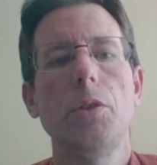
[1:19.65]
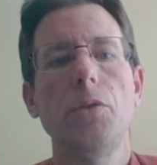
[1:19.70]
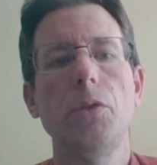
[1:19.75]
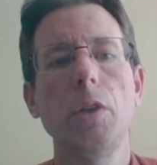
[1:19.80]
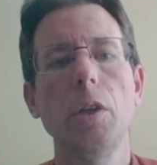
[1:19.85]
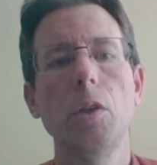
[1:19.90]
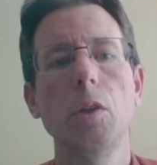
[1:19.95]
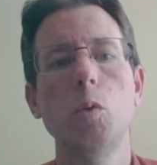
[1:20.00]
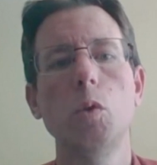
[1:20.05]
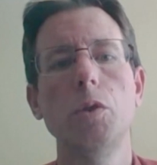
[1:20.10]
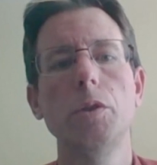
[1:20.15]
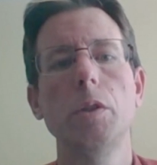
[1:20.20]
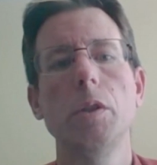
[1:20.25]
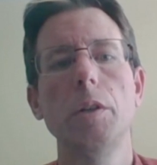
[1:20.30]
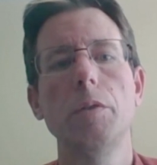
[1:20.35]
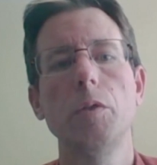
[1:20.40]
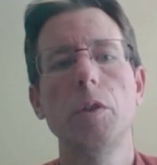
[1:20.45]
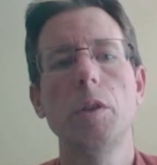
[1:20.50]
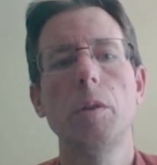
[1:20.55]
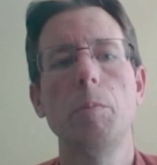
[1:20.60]
deal will
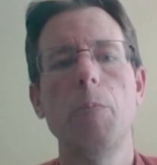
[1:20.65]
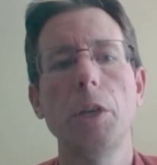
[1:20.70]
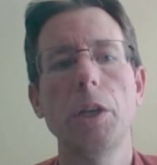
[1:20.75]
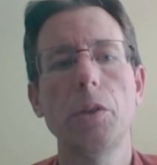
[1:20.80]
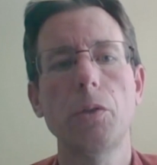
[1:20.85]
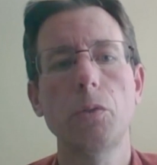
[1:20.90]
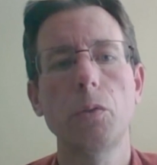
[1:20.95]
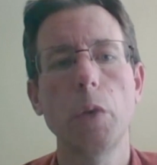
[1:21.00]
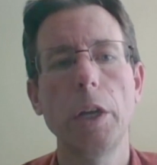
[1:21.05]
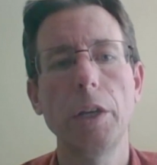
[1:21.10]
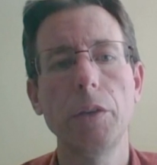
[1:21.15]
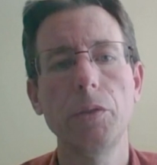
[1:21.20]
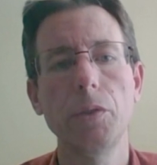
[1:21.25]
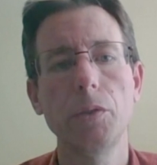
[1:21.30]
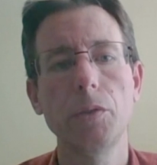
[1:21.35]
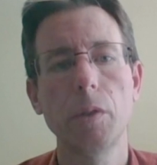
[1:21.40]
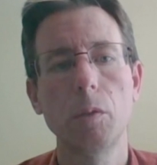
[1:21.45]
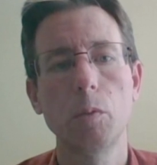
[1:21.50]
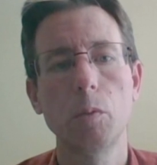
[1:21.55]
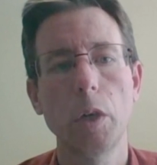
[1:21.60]
deliver the biggest
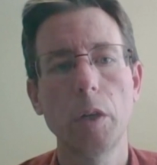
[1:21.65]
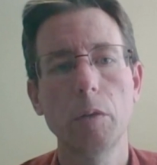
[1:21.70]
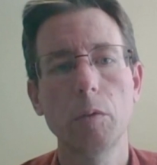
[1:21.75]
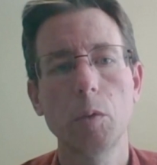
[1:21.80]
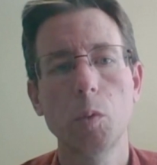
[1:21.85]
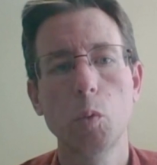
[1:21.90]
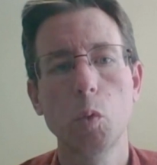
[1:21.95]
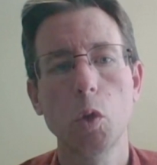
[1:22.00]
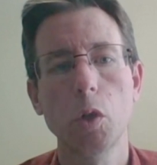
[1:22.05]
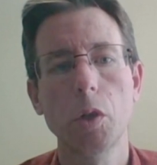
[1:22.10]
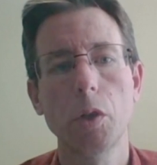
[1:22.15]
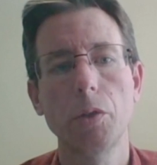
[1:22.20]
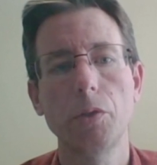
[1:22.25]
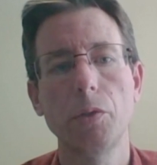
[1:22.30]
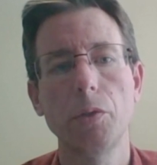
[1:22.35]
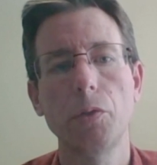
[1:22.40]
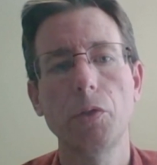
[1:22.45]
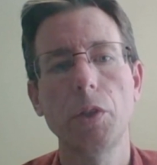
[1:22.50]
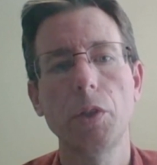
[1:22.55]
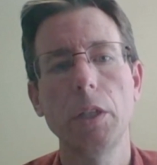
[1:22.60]
raises that railroad workers
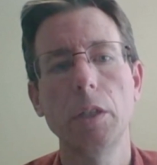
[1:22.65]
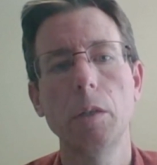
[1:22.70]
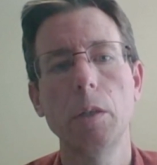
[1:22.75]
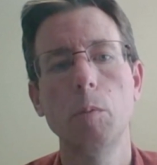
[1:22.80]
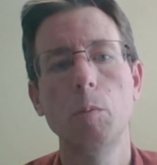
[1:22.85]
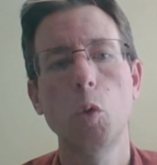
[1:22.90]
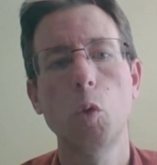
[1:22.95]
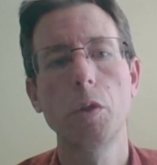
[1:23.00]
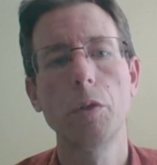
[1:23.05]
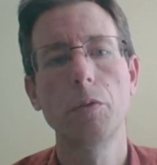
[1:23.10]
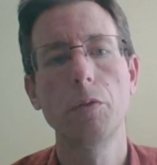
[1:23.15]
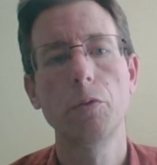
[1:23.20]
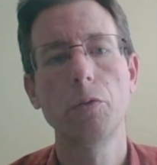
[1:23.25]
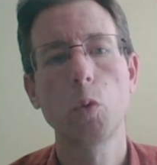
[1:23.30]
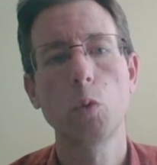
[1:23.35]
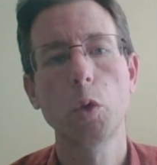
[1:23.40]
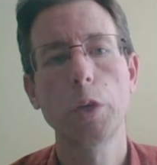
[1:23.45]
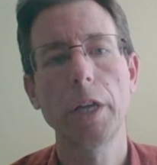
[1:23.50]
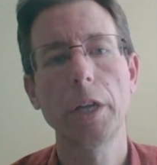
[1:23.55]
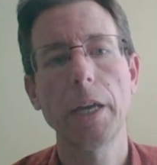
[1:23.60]
have seen in more than
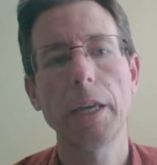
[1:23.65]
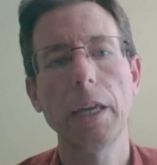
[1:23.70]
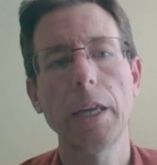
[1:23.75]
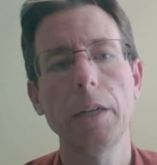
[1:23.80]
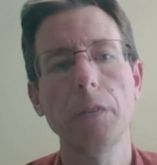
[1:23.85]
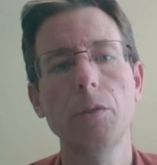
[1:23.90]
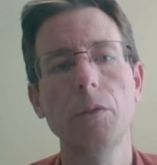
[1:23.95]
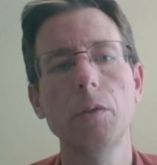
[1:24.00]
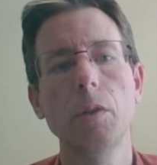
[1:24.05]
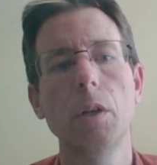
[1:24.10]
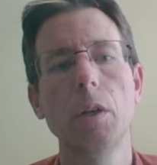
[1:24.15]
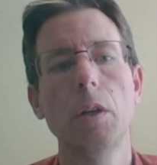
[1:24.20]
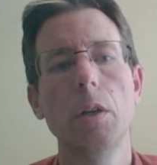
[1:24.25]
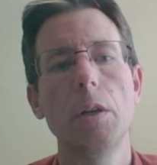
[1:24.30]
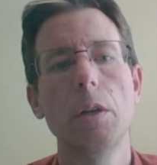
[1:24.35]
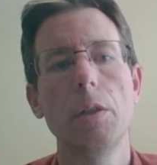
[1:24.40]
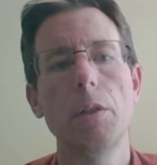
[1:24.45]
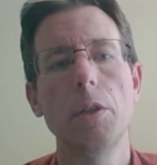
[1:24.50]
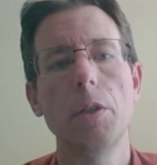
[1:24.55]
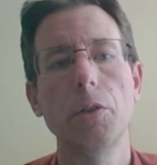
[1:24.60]
4 decades.
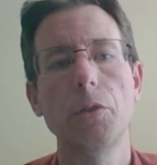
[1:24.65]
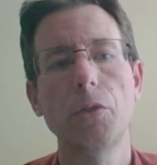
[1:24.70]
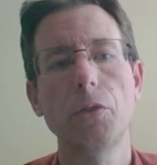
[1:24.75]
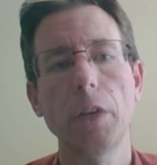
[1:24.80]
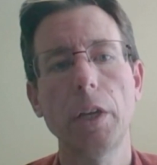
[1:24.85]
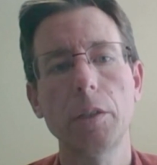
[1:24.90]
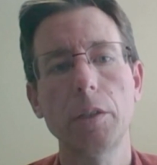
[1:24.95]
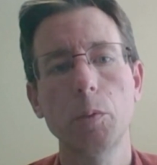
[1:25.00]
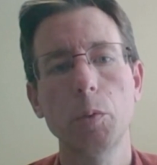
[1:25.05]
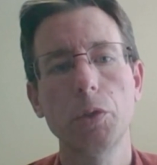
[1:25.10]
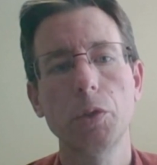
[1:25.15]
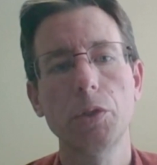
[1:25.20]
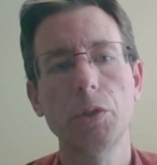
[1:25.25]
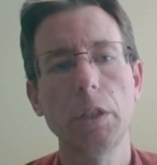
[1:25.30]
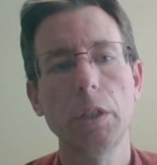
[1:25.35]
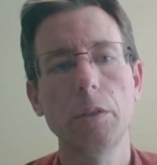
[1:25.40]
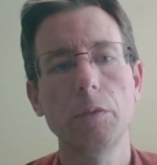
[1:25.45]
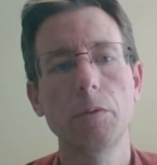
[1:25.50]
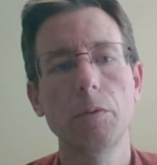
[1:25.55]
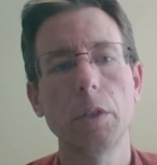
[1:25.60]
They're set to
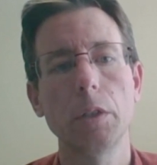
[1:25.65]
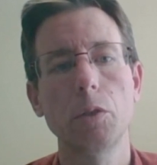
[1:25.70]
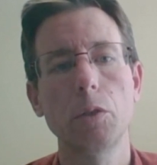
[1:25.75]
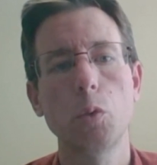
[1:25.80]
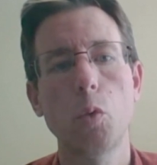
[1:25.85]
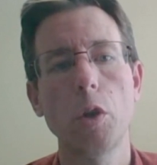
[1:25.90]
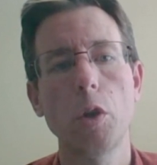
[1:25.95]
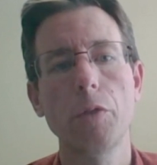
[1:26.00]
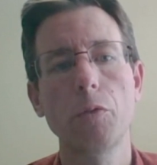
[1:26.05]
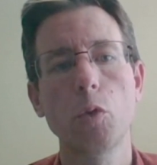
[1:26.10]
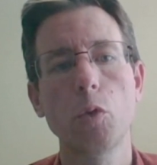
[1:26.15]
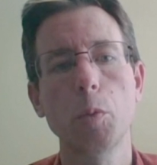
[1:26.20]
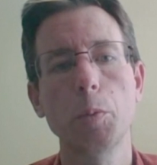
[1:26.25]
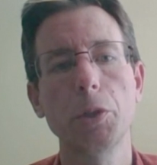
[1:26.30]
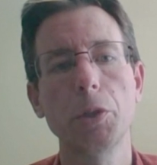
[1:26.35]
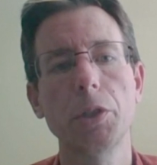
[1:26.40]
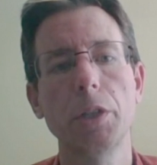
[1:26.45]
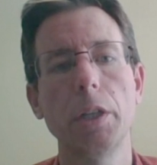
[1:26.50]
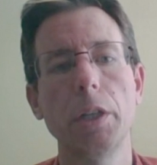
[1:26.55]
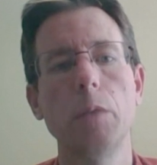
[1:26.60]
receive
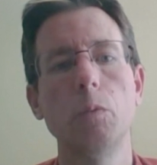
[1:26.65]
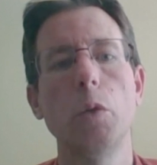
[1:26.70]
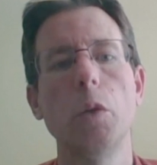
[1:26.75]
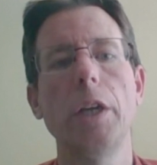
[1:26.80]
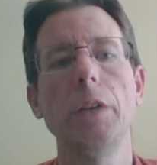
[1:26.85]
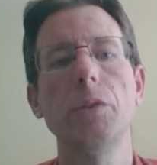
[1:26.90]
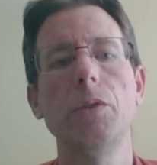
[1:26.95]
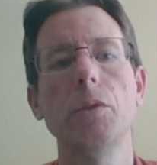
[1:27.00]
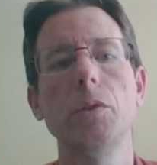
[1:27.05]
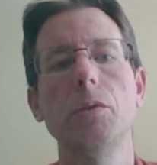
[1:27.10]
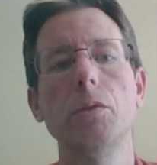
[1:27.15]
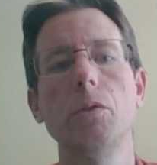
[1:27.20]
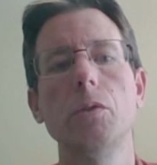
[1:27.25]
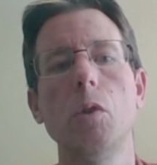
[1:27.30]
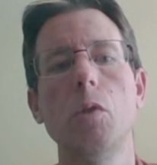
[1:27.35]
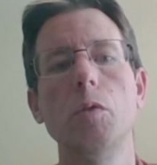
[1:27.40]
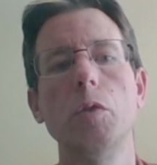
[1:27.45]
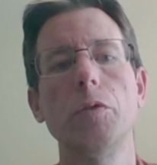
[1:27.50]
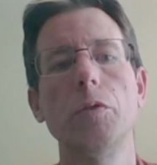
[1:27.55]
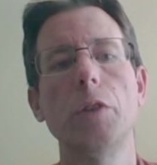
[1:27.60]
24% raises
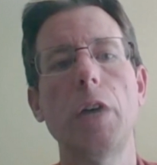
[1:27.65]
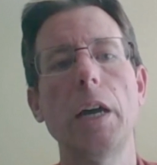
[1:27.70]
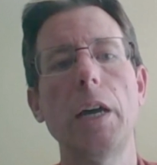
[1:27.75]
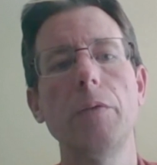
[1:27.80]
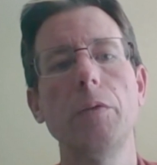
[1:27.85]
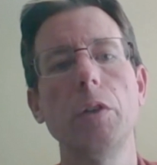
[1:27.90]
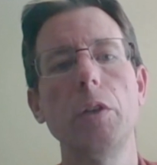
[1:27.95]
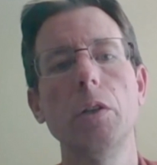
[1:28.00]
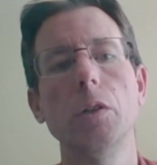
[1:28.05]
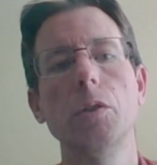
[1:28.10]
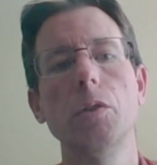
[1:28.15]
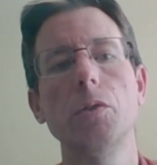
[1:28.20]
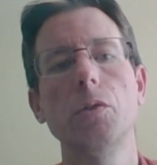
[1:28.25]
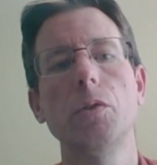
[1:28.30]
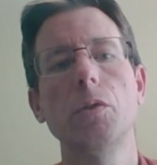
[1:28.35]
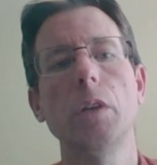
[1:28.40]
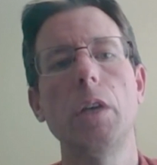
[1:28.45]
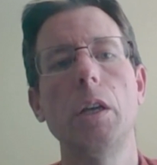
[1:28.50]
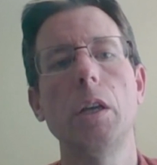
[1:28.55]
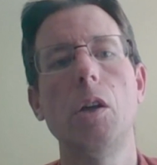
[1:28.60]
over 5
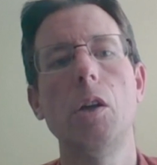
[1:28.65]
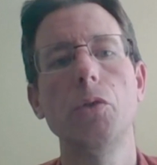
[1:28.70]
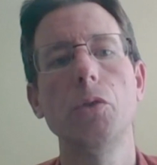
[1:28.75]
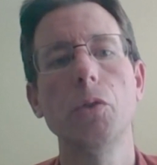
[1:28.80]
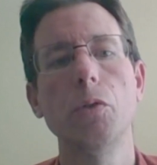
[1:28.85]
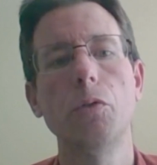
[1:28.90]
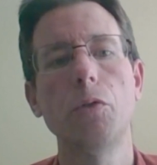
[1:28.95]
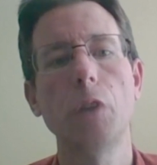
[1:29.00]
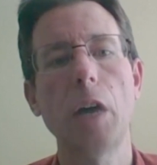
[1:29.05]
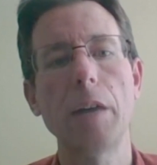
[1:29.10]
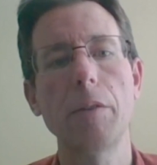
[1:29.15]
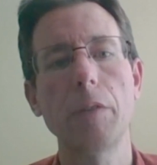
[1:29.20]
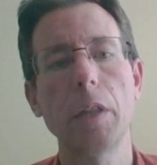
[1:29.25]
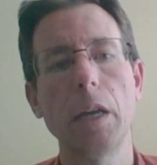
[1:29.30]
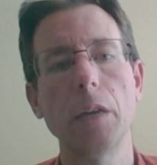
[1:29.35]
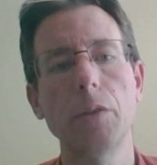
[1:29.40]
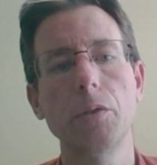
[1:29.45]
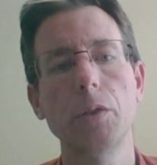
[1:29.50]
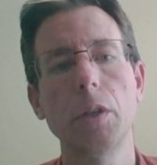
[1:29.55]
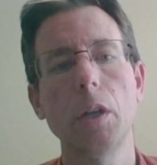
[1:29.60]
years and also
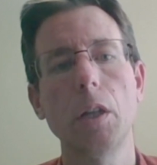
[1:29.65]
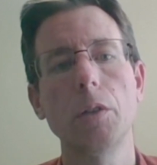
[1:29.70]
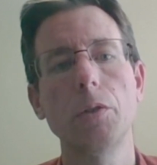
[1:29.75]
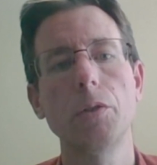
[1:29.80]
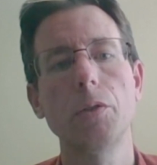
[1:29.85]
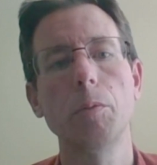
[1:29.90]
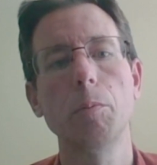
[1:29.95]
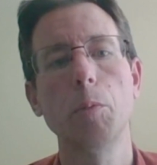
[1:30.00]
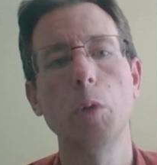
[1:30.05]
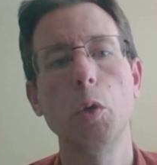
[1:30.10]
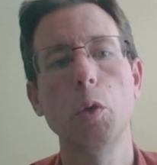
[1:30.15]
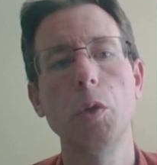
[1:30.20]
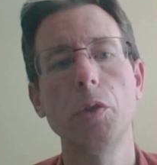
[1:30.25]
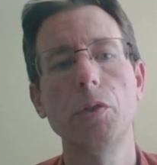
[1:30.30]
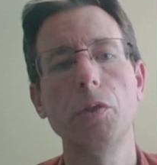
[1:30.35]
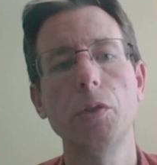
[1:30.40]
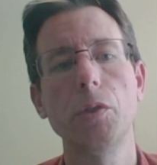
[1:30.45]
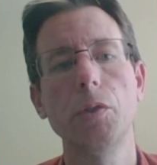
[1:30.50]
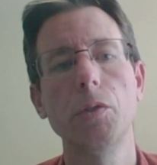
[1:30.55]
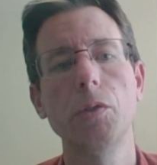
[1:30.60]
$5,000 in
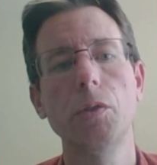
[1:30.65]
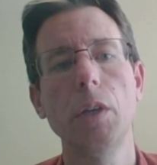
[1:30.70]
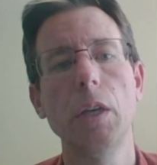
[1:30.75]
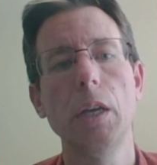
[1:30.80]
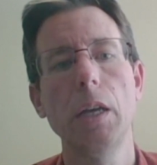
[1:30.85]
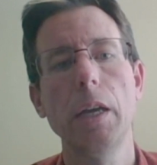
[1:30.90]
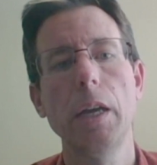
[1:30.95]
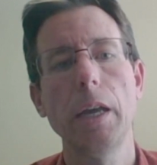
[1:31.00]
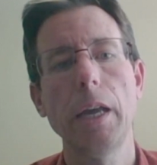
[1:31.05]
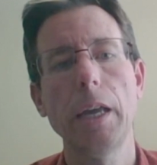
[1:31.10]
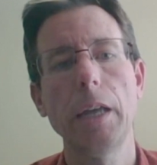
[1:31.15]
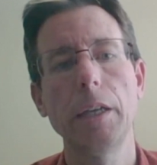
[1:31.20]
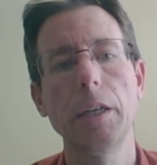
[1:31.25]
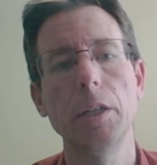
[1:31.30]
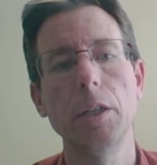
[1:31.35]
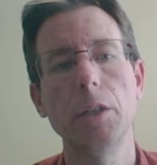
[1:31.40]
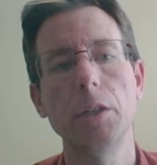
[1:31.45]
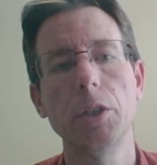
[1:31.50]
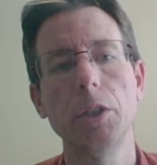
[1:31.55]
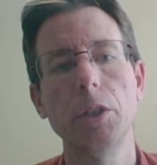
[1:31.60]
bonuses and
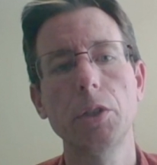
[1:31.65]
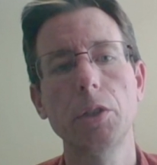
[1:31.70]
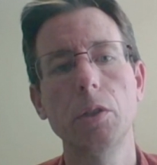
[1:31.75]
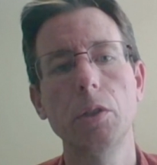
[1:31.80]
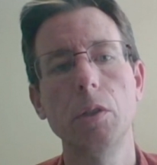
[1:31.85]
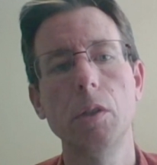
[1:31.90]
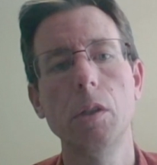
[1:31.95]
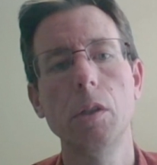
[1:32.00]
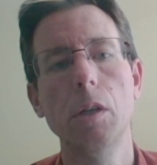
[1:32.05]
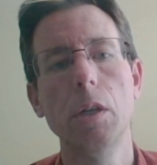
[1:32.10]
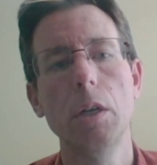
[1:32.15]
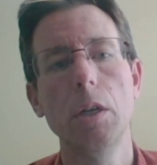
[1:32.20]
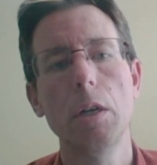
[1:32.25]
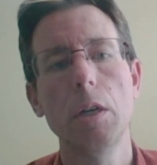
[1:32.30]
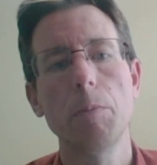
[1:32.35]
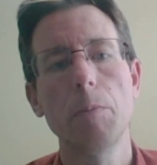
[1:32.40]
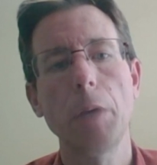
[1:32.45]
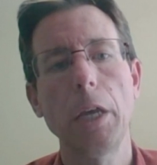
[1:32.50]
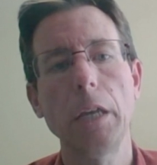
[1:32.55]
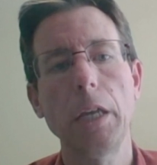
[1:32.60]
an additional
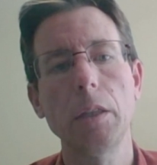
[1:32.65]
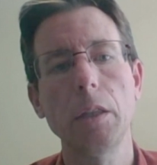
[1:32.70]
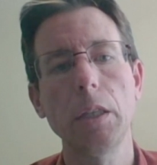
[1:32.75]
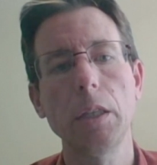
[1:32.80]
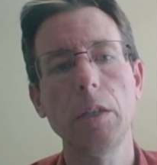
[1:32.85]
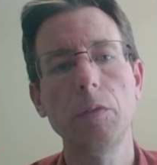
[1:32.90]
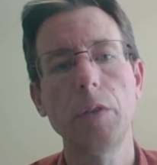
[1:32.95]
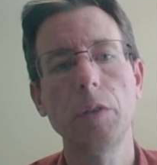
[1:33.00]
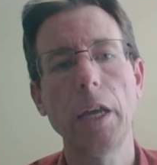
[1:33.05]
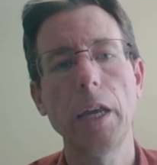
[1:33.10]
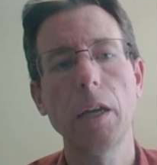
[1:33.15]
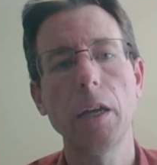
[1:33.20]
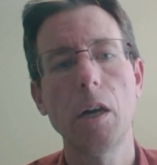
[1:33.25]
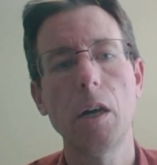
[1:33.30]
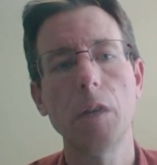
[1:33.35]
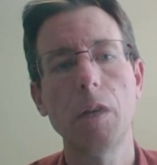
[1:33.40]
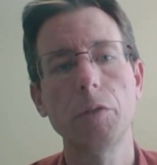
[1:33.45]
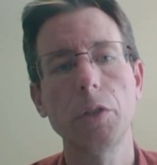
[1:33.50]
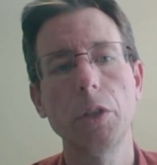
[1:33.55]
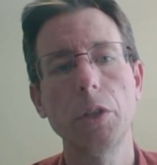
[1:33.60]
paid leave day
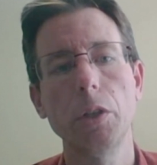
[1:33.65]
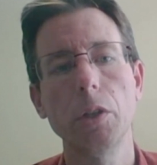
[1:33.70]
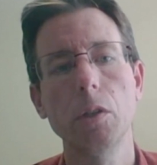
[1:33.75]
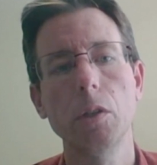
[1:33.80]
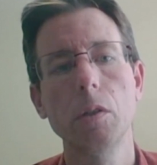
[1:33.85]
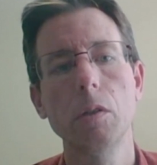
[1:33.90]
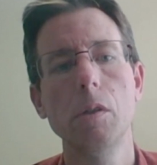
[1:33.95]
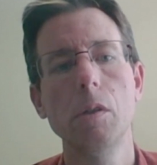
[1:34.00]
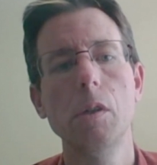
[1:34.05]
off a year.